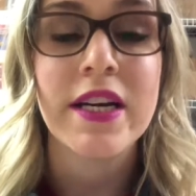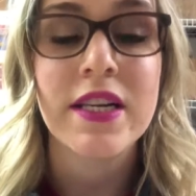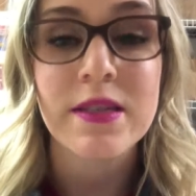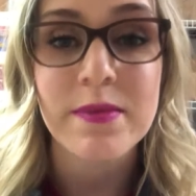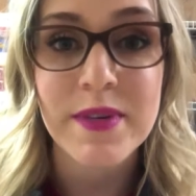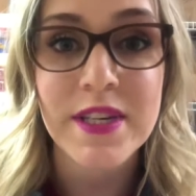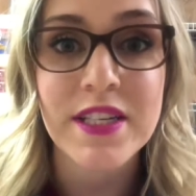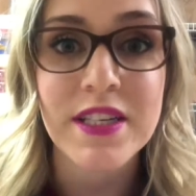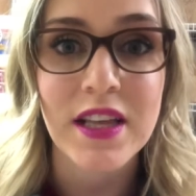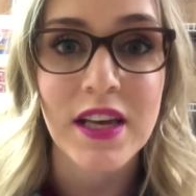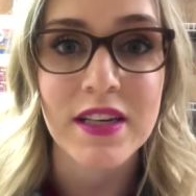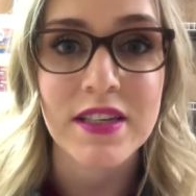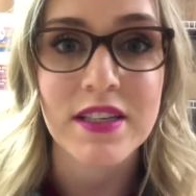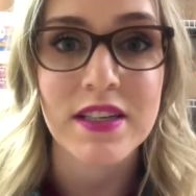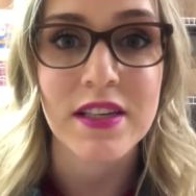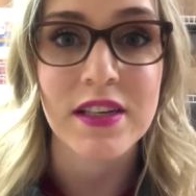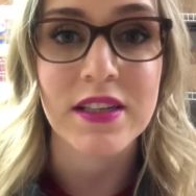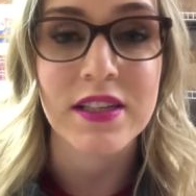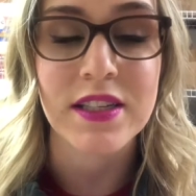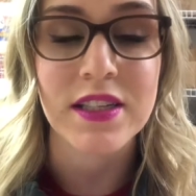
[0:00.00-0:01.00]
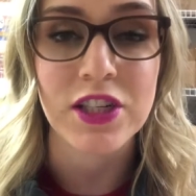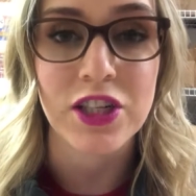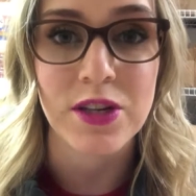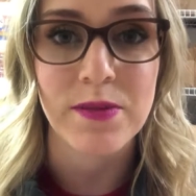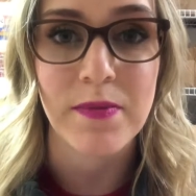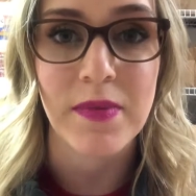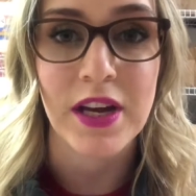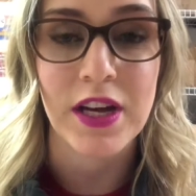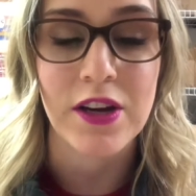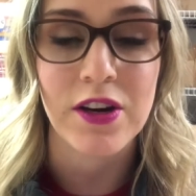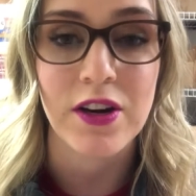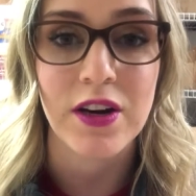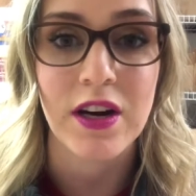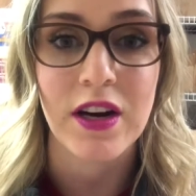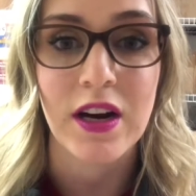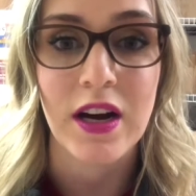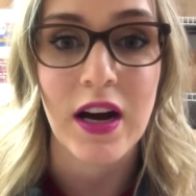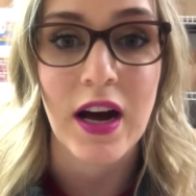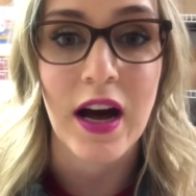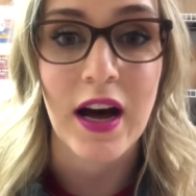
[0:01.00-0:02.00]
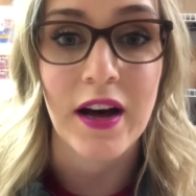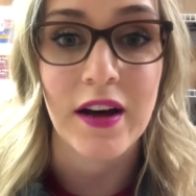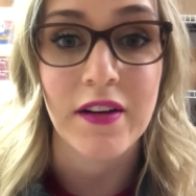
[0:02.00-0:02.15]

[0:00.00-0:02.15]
speak to that decision maker